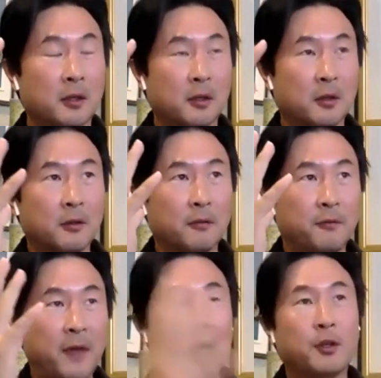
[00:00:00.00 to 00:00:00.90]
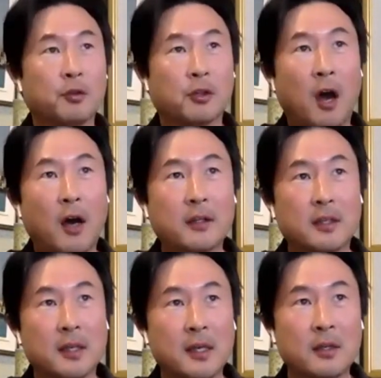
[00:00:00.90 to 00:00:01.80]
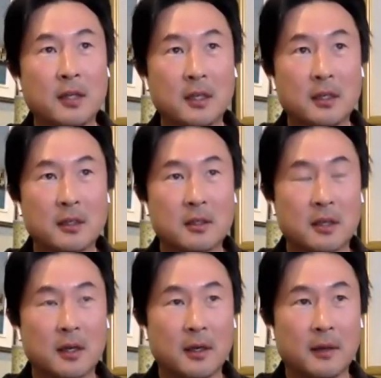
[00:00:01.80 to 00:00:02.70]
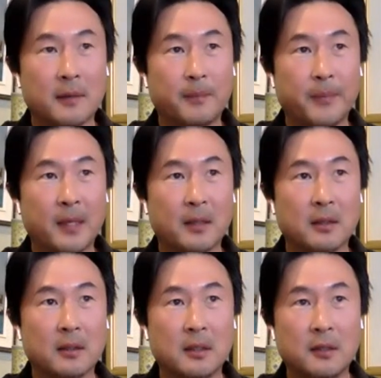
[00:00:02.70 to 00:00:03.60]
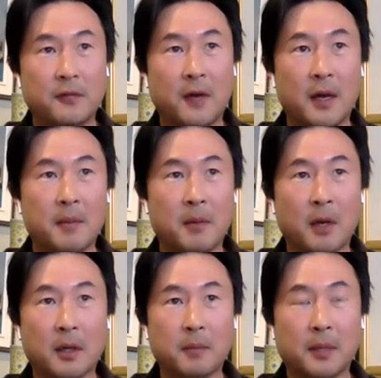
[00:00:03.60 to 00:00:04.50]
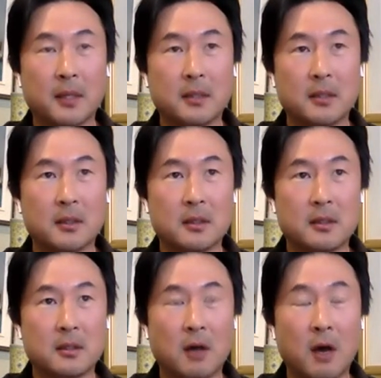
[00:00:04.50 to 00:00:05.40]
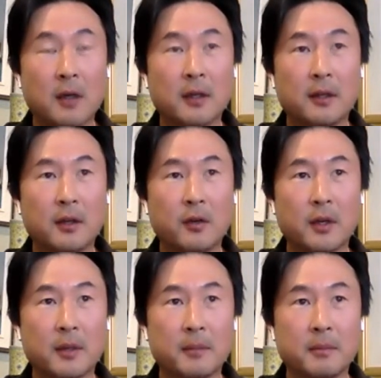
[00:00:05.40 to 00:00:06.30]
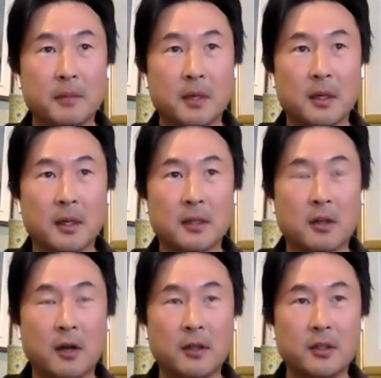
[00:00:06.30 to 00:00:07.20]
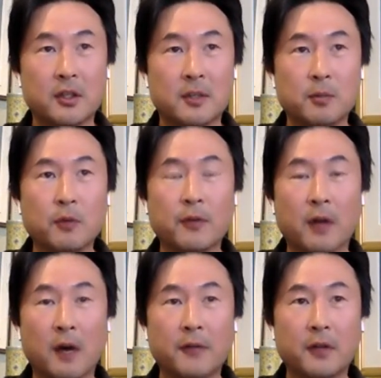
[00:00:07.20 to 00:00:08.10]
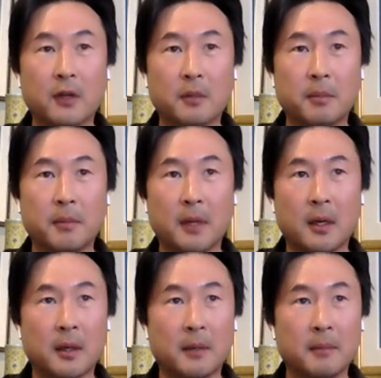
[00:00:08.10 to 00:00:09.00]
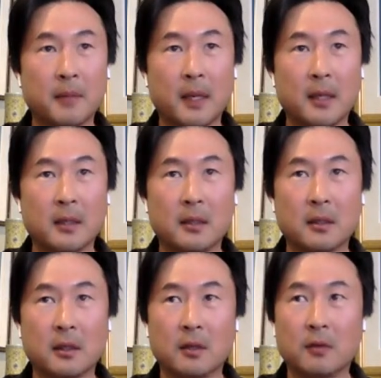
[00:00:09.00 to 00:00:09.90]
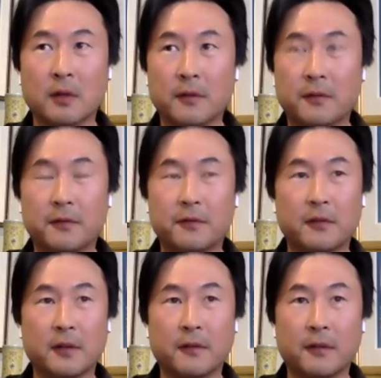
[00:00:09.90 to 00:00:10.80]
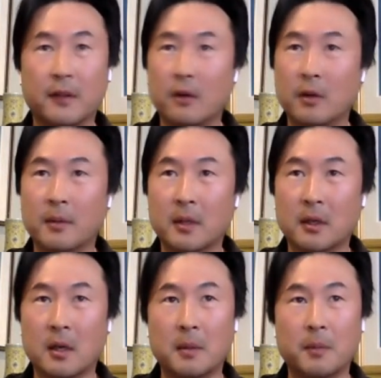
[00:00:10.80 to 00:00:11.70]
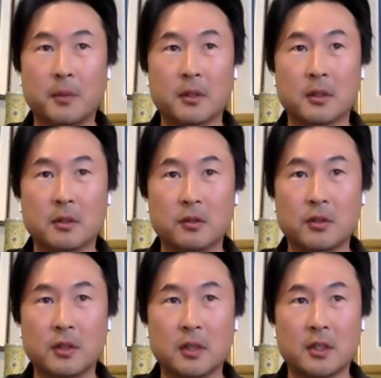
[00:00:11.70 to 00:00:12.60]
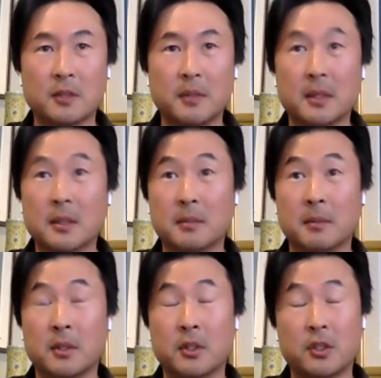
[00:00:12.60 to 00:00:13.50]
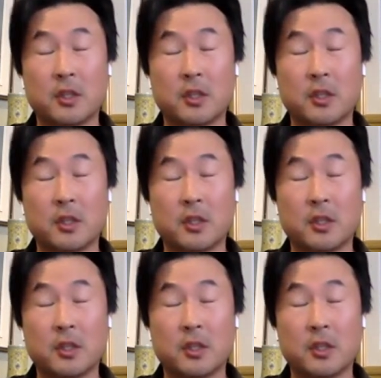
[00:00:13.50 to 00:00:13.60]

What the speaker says: value locked in these DeFi marketplaces on Ethereum. It's hard to just move it off there And if Ethereum can come up with a solution that just makes it much